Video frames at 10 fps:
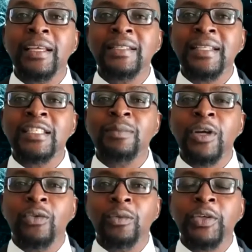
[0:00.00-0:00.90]
that Zanzibar
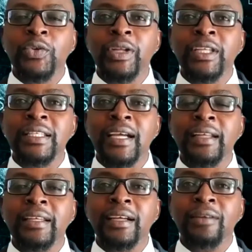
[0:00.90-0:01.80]
will be joining
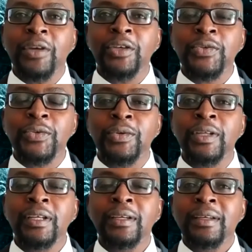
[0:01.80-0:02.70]
Tanganyika very soon
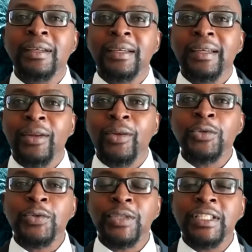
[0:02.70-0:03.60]
in
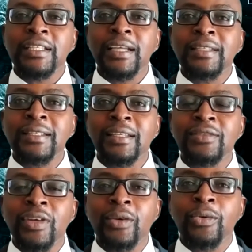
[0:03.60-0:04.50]
also digitizing its
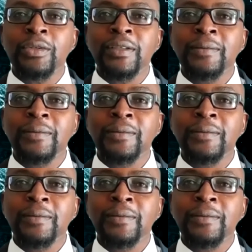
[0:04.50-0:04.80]
records.